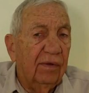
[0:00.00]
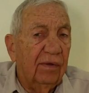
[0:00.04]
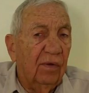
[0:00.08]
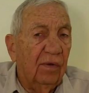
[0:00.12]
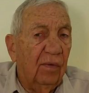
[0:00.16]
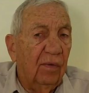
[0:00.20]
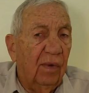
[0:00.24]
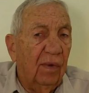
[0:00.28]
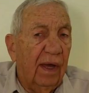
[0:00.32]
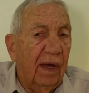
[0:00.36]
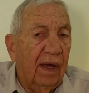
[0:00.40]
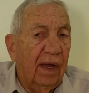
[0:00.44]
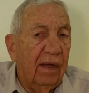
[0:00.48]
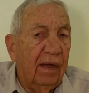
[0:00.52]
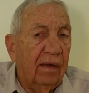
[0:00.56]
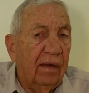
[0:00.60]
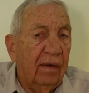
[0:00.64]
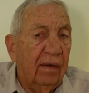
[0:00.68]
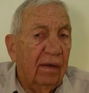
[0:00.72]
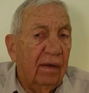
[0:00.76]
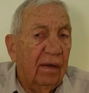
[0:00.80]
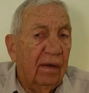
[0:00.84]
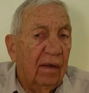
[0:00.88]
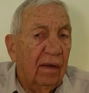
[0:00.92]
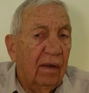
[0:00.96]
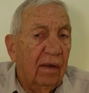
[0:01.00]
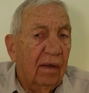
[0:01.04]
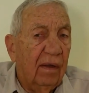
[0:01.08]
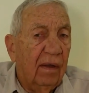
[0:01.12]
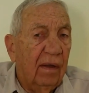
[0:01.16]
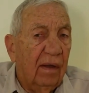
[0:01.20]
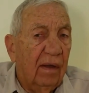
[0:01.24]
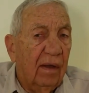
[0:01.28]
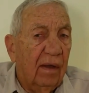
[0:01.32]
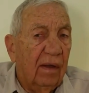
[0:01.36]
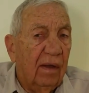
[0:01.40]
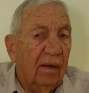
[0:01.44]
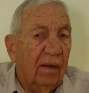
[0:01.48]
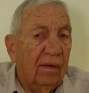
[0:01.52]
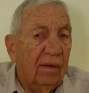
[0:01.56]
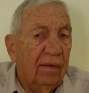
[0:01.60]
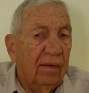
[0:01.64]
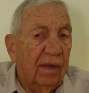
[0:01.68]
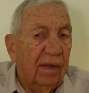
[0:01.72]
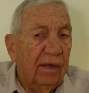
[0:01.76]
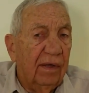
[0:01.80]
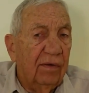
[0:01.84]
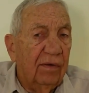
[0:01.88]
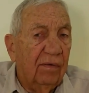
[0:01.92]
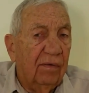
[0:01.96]
underway,
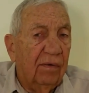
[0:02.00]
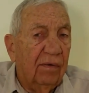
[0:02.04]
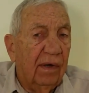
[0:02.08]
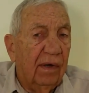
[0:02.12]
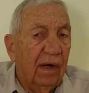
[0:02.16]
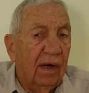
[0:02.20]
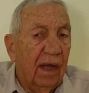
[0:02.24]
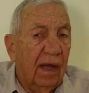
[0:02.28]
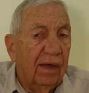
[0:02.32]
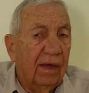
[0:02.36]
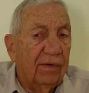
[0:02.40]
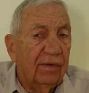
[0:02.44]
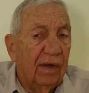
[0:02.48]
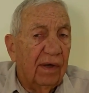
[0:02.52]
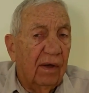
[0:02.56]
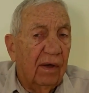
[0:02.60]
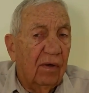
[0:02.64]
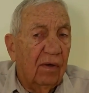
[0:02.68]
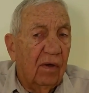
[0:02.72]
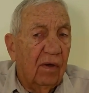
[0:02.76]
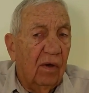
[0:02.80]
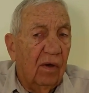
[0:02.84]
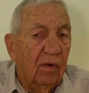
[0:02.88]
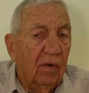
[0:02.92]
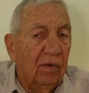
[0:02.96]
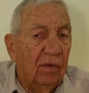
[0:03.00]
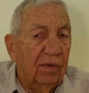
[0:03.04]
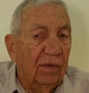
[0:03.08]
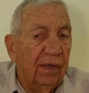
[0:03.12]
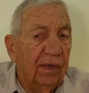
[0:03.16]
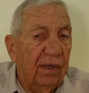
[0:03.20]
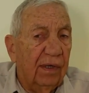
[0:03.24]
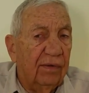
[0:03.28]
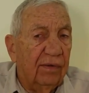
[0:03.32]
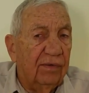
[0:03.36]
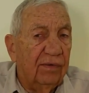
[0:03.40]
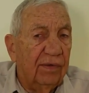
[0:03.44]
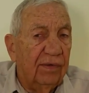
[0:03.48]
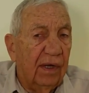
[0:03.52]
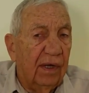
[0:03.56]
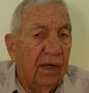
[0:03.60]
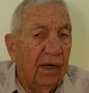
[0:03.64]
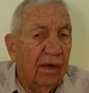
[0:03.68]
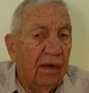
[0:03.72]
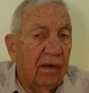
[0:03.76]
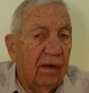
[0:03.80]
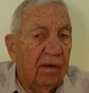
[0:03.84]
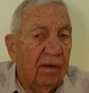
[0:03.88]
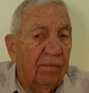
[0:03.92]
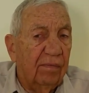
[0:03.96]
then you realize how cold it is
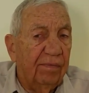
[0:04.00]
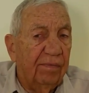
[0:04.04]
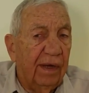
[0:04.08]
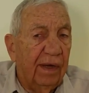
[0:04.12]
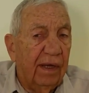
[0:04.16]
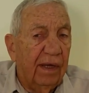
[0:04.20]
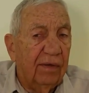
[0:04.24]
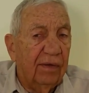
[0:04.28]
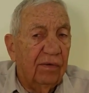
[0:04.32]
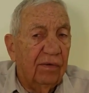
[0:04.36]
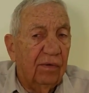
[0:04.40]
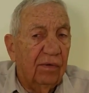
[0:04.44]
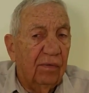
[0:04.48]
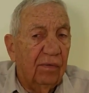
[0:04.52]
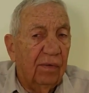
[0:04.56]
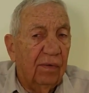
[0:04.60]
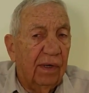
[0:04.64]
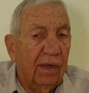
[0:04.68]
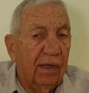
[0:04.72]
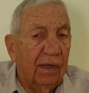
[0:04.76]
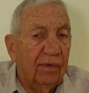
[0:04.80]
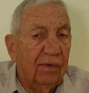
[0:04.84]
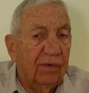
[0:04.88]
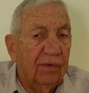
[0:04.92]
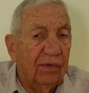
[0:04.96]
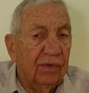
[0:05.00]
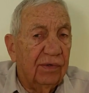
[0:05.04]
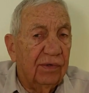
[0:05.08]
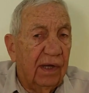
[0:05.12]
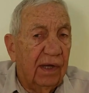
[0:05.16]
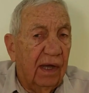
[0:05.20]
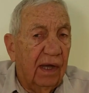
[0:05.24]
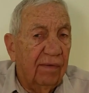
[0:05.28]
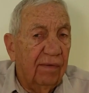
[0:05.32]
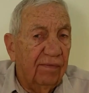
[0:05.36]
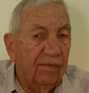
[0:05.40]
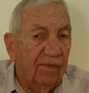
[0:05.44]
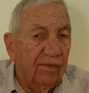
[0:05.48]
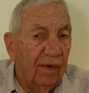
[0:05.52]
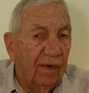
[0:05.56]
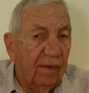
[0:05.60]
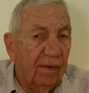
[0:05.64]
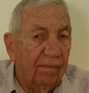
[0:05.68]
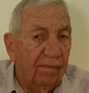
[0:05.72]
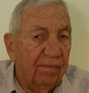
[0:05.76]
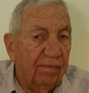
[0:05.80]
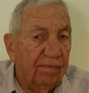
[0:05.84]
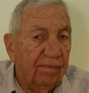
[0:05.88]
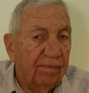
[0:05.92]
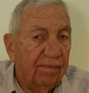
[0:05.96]
there compared to where you just came
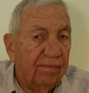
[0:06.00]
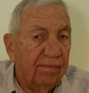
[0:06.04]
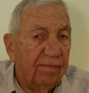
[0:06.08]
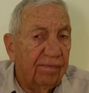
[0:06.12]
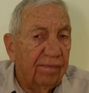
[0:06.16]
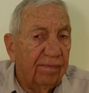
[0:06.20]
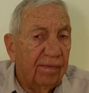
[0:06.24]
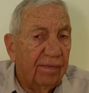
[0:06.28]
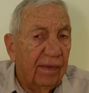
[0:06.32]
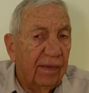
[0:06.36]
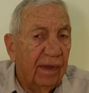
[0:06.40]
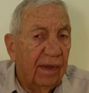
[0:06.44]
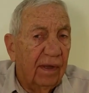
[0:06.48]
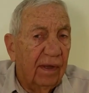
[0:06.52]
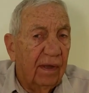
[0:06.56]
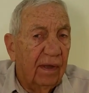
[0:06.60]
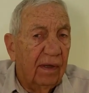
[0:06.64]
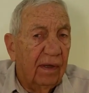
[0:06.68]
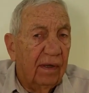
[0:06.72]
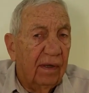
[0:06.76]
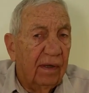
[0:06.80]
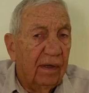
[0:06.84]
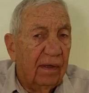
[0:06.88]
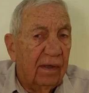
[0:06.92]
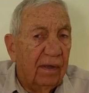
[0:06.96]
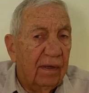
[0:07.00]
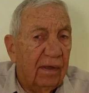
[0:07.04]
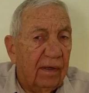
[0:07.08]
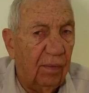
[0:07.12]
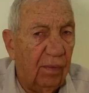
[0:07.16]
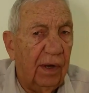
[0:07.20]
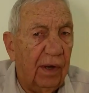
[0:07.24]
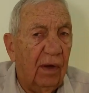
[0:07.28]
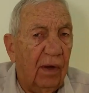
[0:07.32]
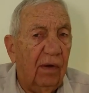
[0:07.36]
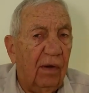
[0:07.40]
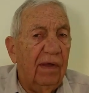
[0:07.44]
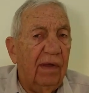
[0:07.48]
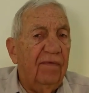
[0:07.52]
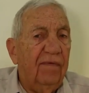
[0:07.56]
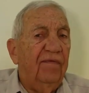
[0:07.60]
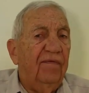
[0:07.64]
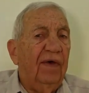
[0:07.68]
from. We only